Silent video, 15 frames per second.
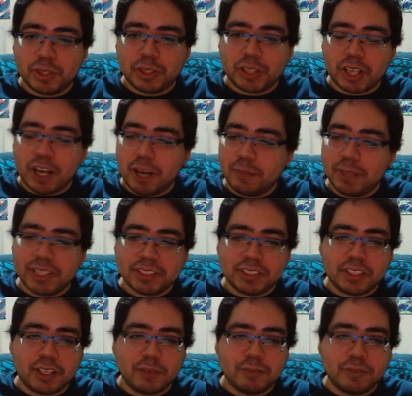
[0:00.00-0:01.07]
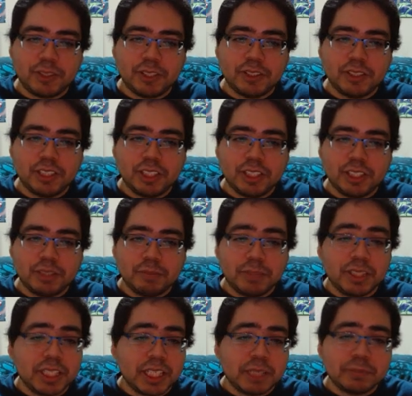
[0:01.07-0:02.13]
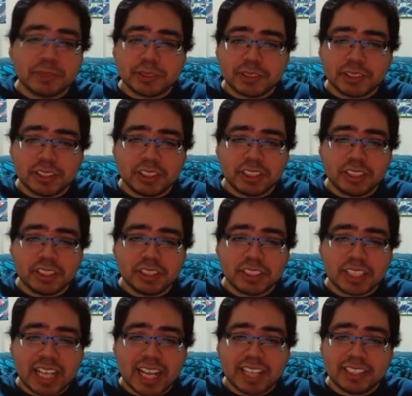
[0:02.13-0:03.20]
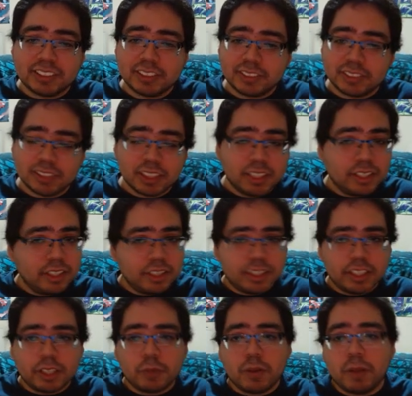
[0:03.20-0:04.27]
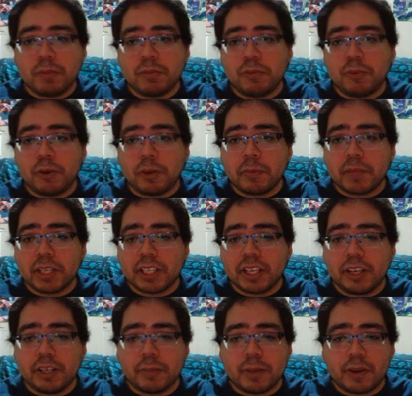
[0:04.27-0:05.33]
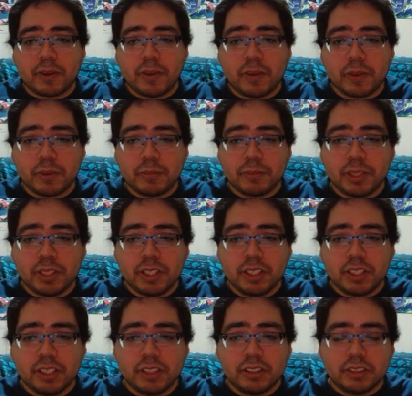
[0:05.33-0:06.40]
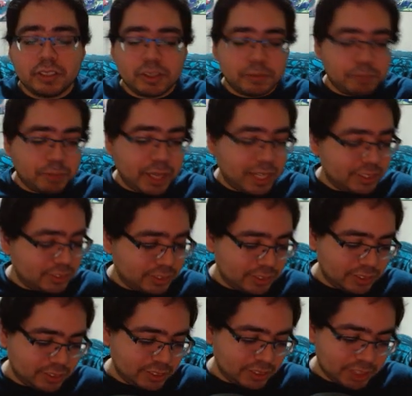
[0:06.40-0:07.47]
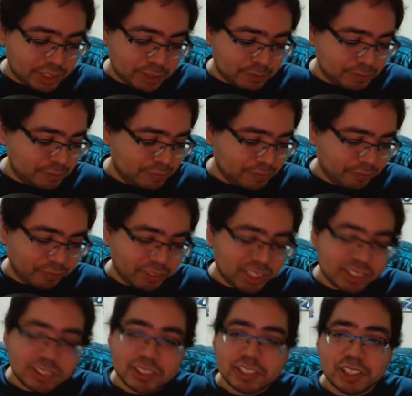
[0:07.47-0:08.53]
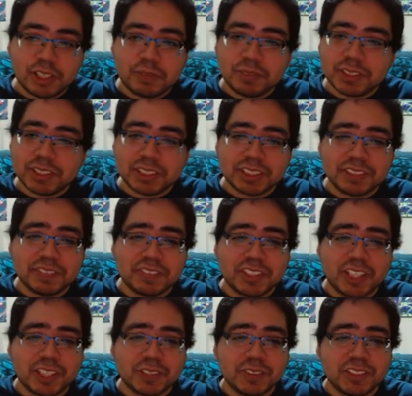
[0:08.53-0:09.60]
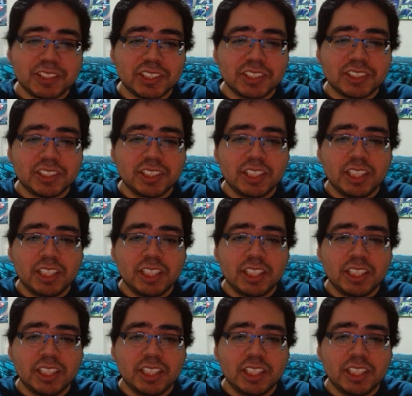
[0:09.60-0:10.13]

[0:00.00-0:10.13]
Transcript: The combat's a lot of fun. Mini games are silly. The cast they're well performed. I cared about all of them. Their banter, yep. I just love listening to them talk to each other.